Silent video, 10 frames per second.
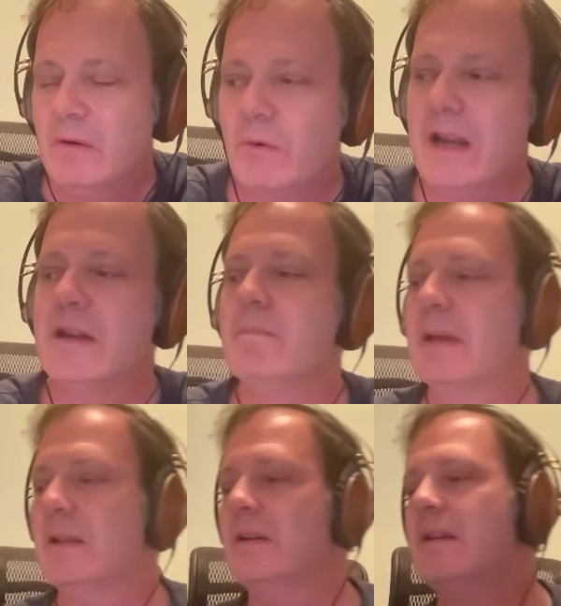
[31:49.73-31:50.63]

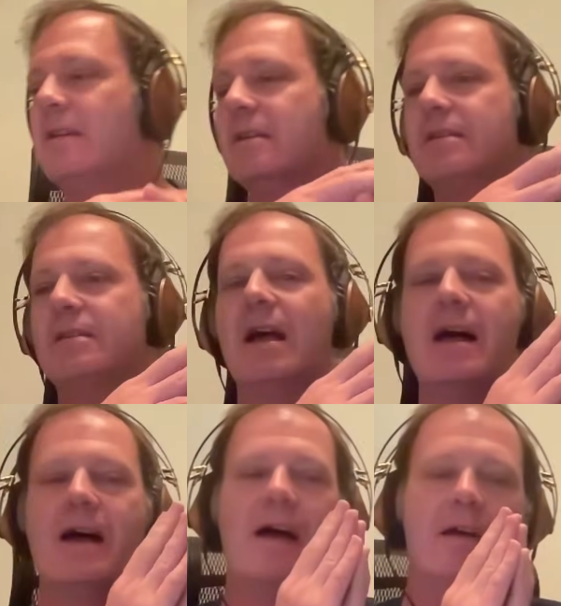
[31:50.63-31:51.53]
readability is
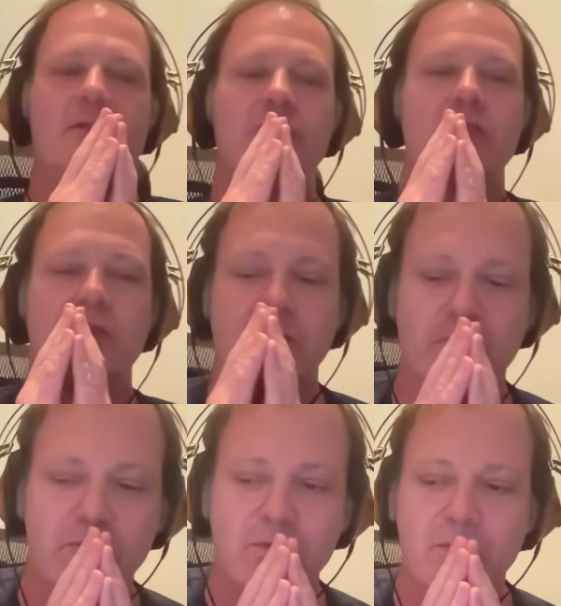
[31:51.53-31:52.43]
hard
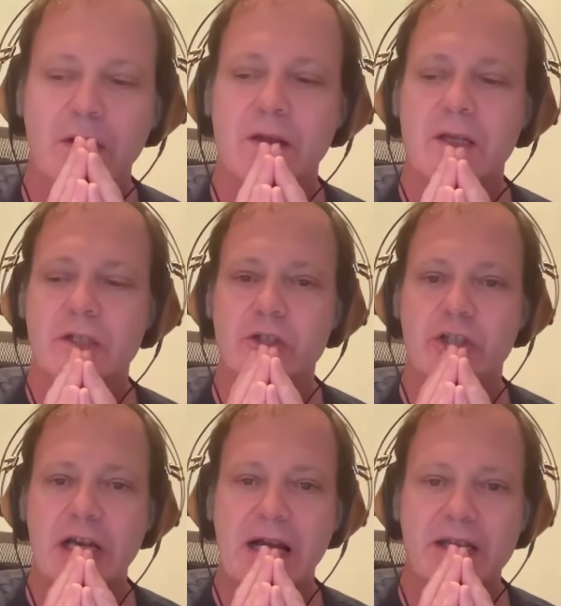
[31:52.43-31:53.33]
to
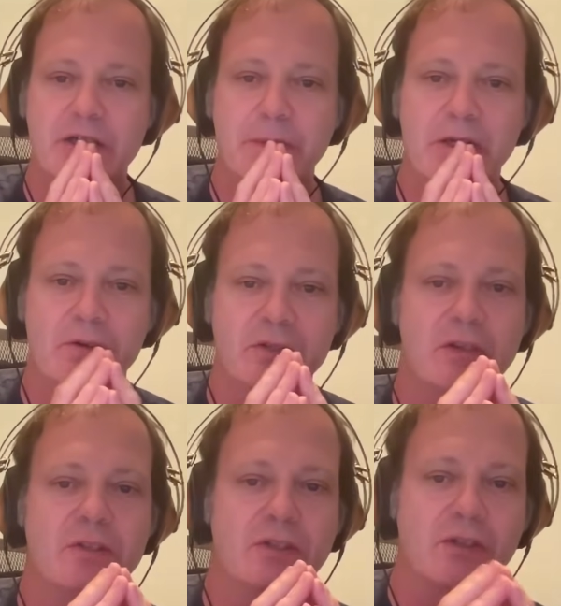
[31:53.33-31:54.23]
judge because
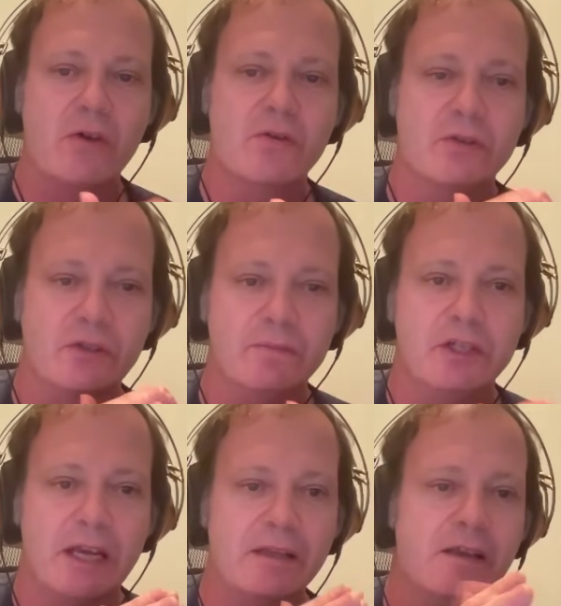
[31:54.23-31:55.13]
it's so
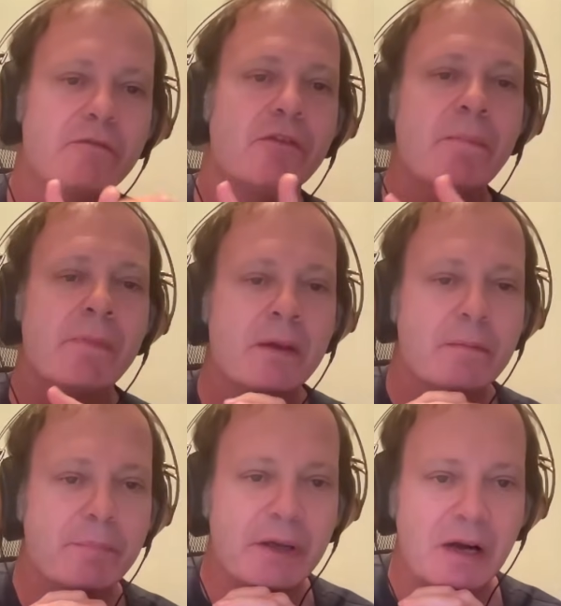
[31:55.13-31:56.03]
subjective.
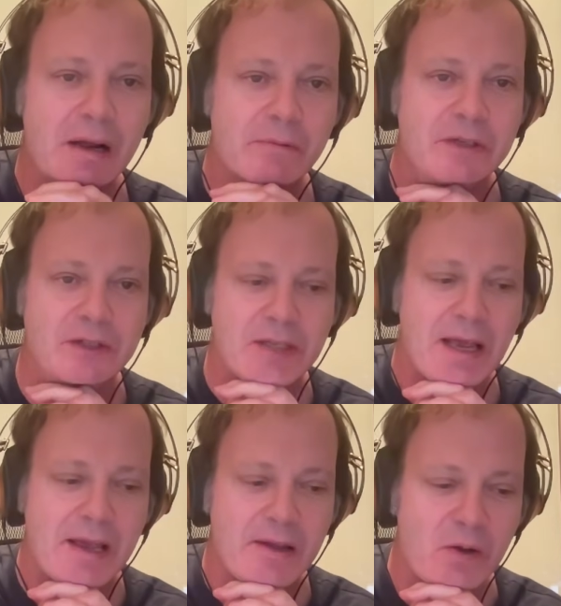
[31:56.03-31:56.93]
But I would
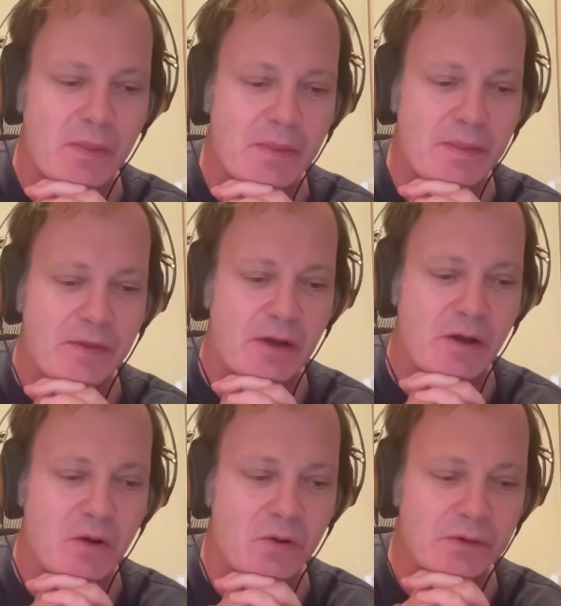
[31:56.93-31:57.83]
say, on the
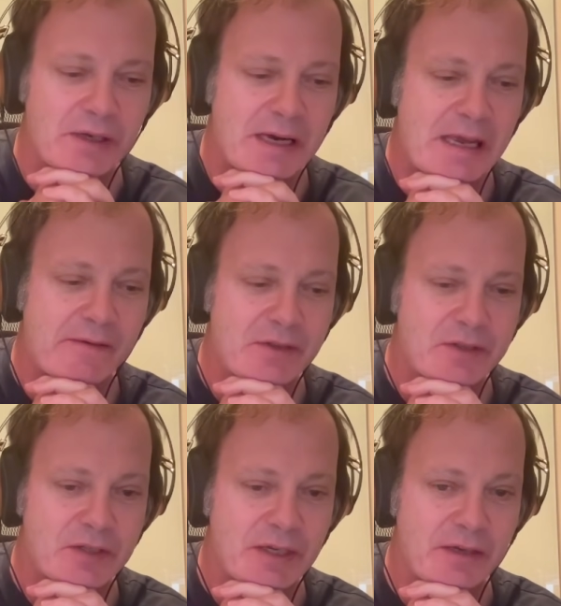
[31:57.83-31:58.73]
whole, that I haven't
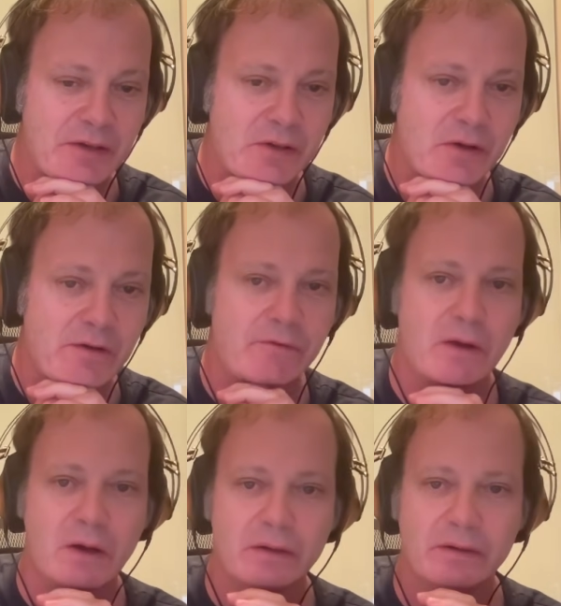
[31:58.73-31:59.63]
seen a lot of
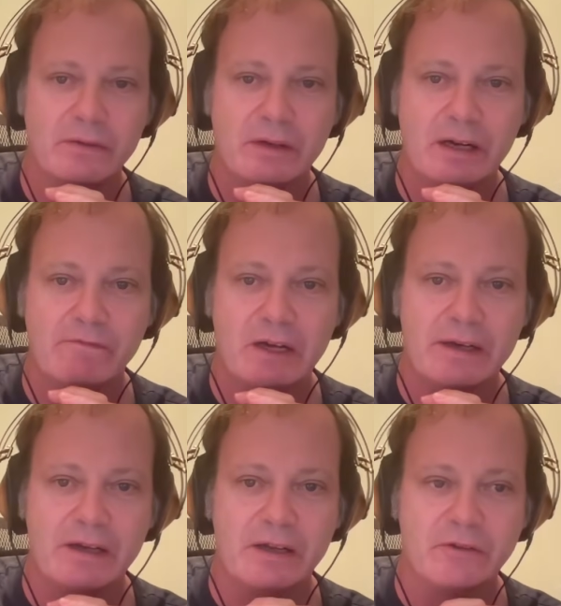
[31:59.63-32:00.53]
Kotlin that I
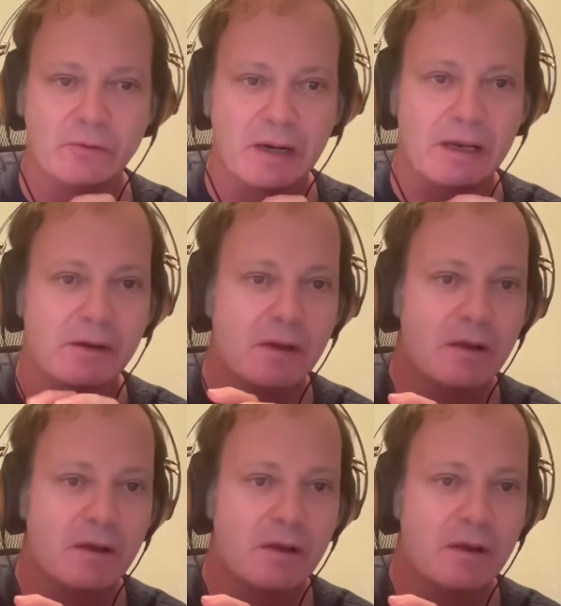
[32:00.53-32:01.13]
find hard to read.